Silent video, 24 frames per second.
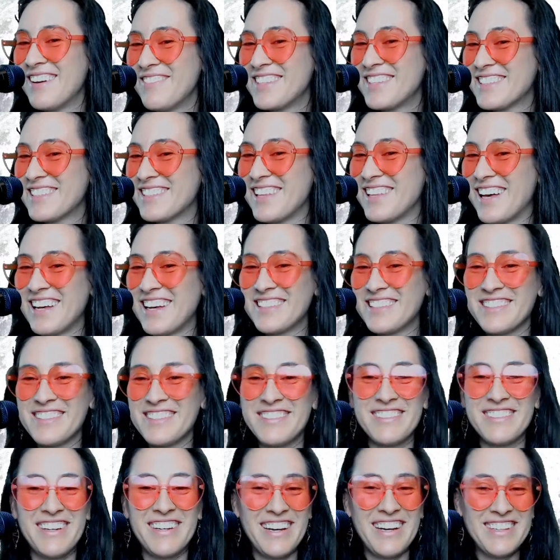these glasses,
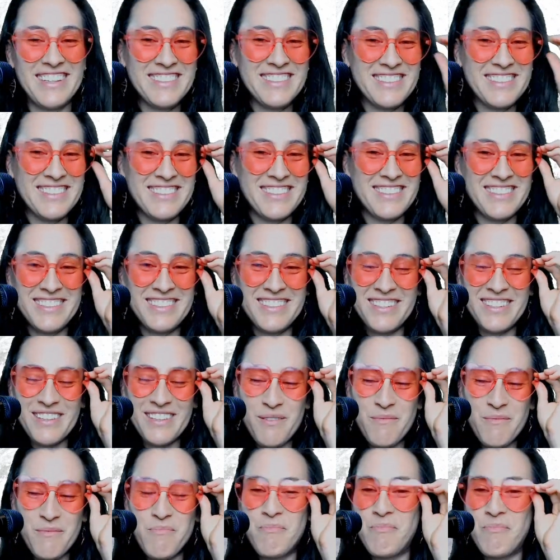you guys. These are
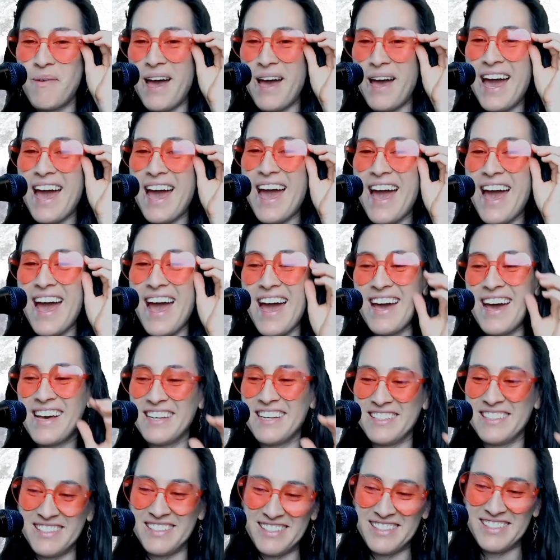the
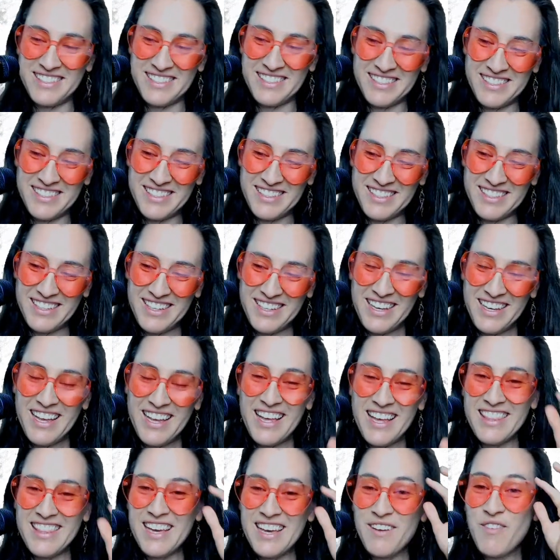best.
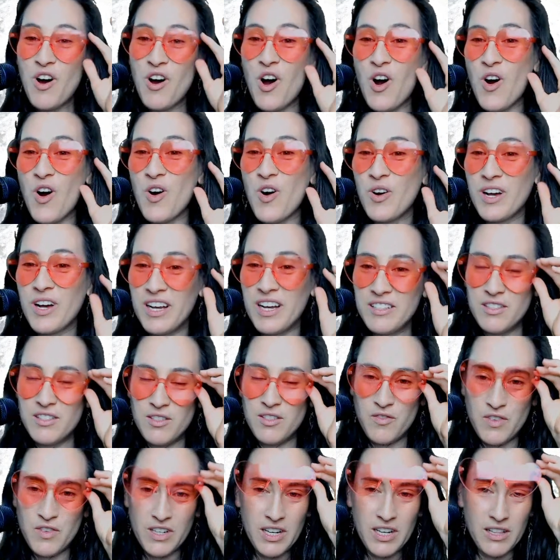They have all kinds of
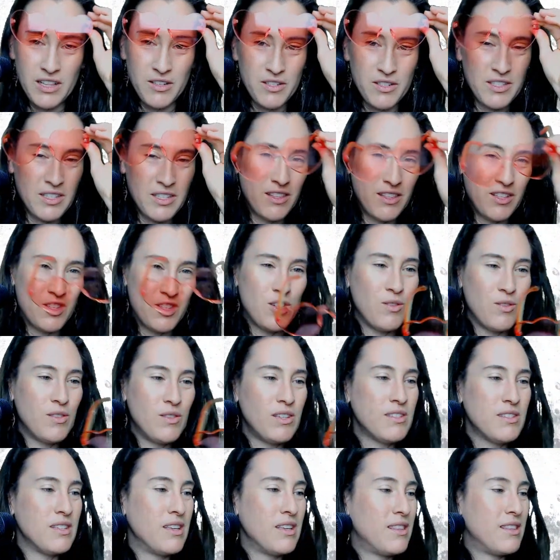different colors. And the truth
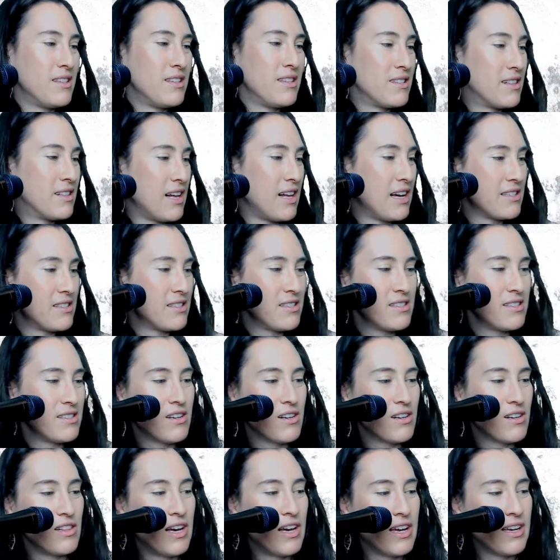is that these glasses
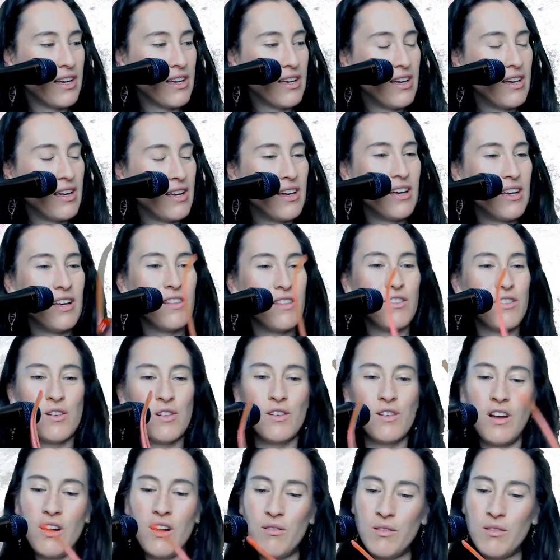are like, they're
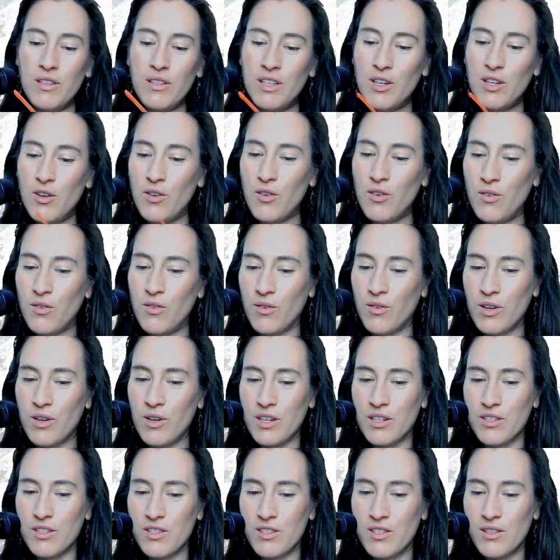not really
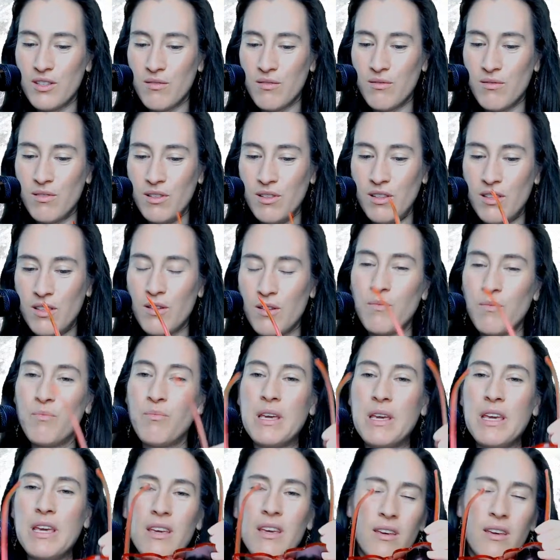orange. They're
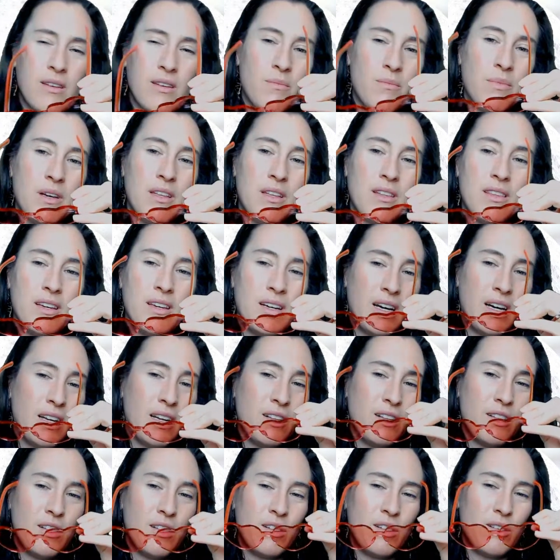pink, but they kind
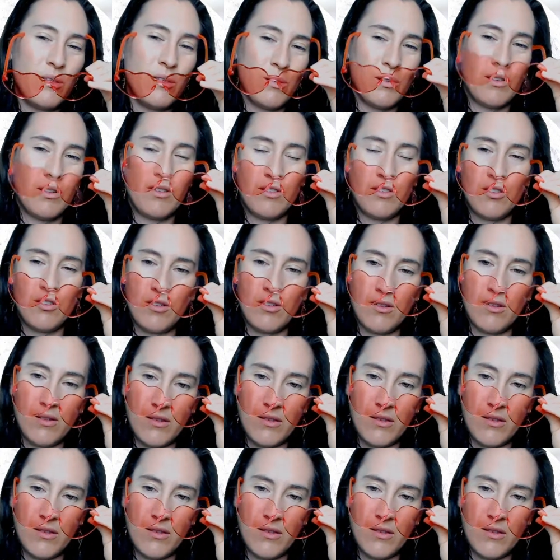of look orange